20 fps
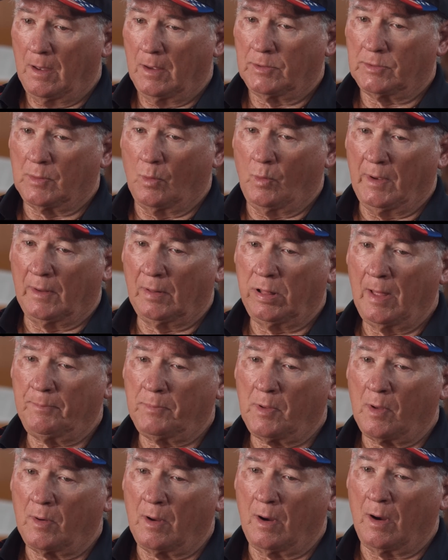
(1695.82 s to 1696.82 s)
So we
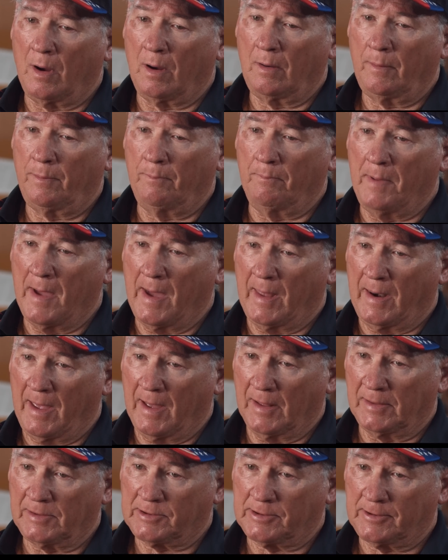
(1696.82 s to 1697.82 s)
clipped on our
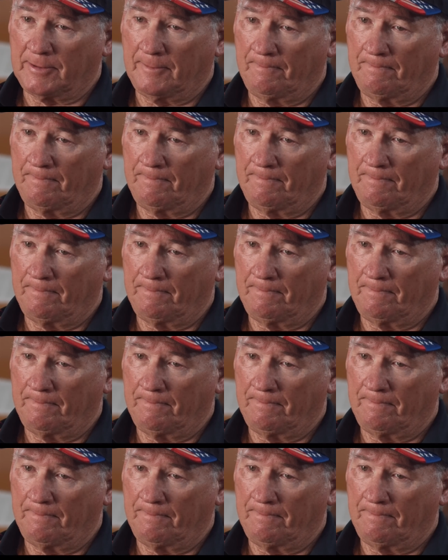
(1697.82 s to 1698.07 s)
bayonets